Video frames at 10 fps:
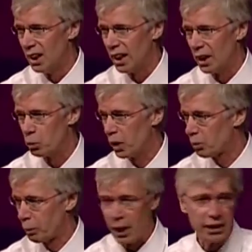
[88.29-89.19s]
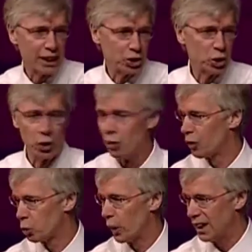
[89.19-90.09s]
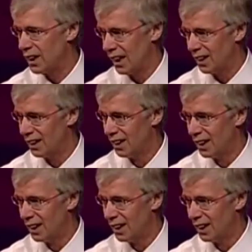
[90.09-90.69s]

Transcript: And we are preparing, as you know, for 2010.